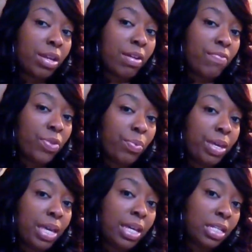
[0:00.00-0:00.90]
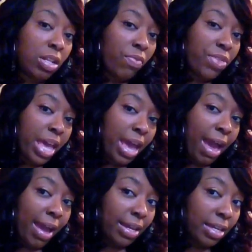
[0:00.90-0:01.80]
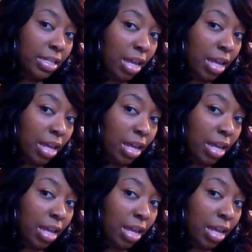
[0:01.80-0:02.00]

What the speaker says: of the wig so that I could